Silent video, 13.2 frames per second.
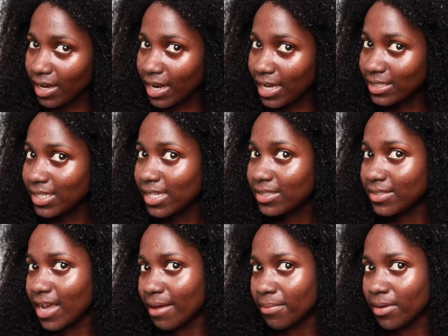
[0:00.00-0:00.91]
and that tends
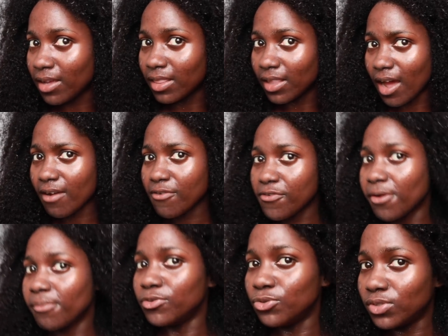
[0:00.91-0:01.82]
to happen a lot
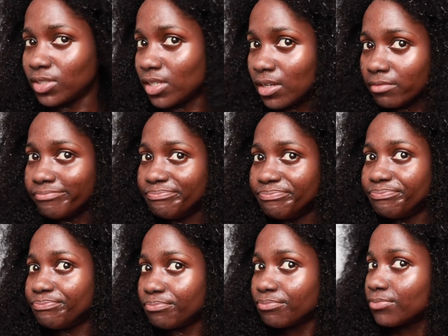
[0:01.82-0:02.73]
from using
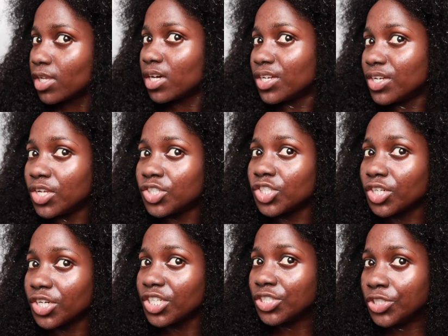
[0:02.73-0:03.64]

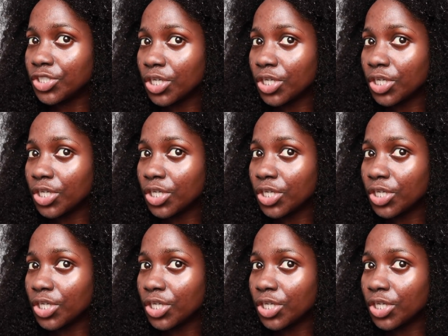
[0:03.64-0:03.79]
conditioner in